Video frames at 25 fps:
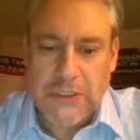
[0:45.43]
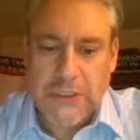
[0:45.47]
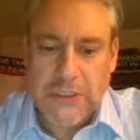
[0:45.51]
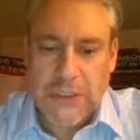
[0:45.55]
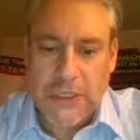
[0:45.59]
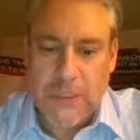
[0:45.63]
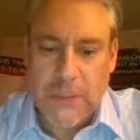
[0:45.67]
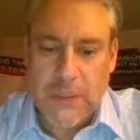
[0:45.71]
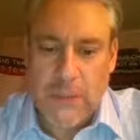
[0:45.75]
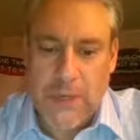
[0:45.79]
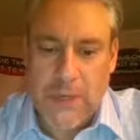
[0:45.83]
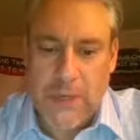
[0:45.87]

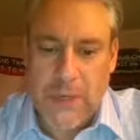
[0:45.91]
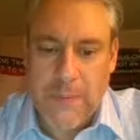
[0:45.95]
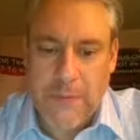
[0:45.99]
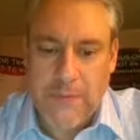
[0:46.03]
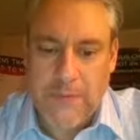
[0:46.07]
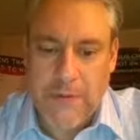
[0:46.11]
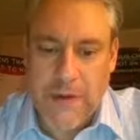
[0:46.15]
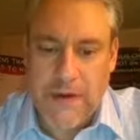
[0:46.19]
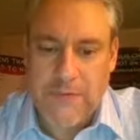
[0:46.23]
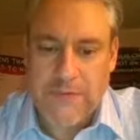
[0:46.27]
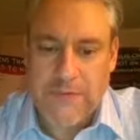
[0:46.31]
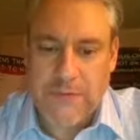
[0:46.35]
Uh, we're going to be
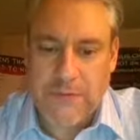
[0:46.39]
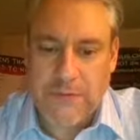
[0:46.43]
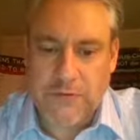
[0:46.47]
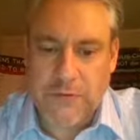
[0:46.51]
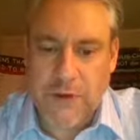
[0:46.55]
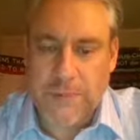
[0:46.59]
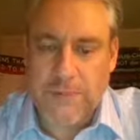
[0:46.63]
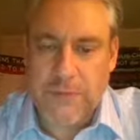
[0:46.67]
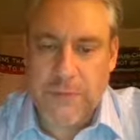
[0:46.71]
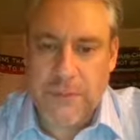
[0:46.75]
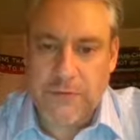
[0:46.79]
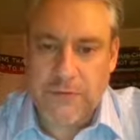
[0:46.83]
reading from
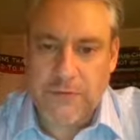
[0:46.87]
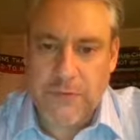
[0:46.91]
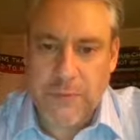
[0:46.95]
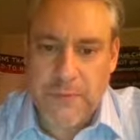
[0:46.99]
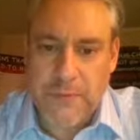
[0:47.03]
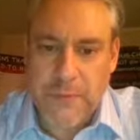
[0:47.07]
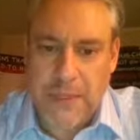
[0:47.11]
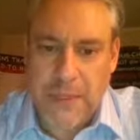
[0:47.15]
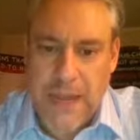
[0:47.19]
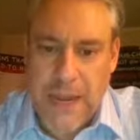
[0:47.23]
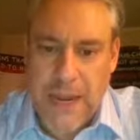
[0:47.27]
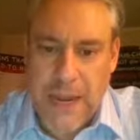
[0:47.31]
scripture
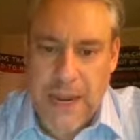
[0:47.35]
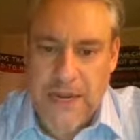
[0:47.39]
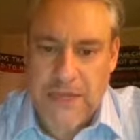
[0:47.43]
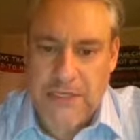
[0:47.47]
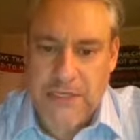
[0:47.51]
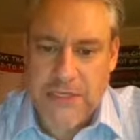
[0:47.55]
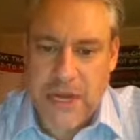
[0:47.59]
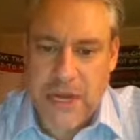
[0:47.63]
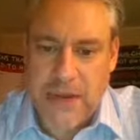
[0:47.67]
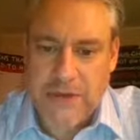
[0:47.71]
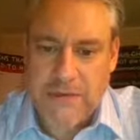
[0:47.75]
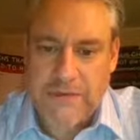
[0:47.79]
from the
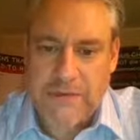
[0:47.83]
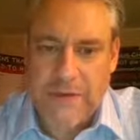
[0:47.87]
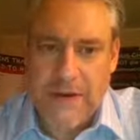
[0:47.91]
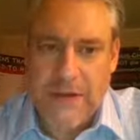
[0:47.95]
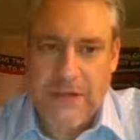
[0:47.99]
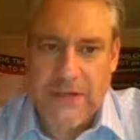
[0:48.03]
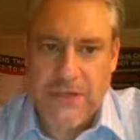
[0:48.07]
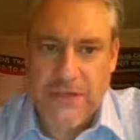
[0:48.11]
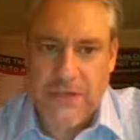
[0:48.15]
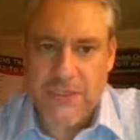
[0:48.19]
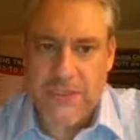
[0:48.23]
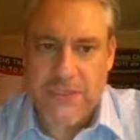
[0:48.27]

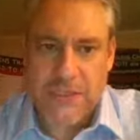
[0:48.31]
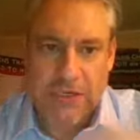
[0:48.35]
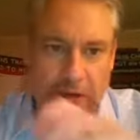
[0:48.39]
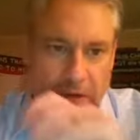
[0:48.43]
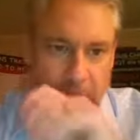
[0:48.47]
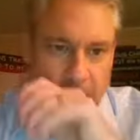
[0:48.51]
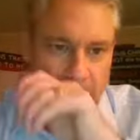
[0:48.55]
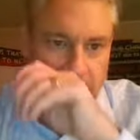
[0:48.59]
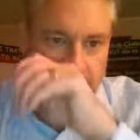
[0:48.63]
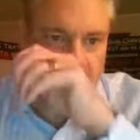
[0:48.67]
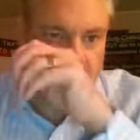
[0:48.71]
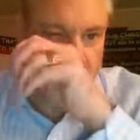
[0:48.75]
KJV, just so
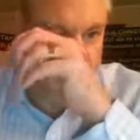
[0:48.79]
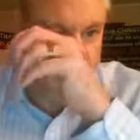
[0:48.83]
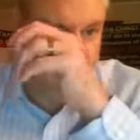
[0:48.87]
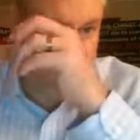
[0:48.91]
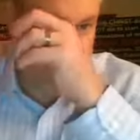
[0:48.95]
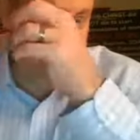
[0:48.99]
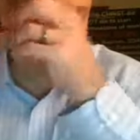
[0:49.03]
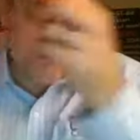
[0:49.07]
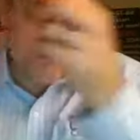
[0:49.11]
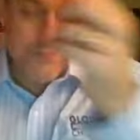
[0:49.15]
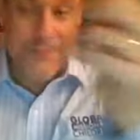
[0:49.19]
you know.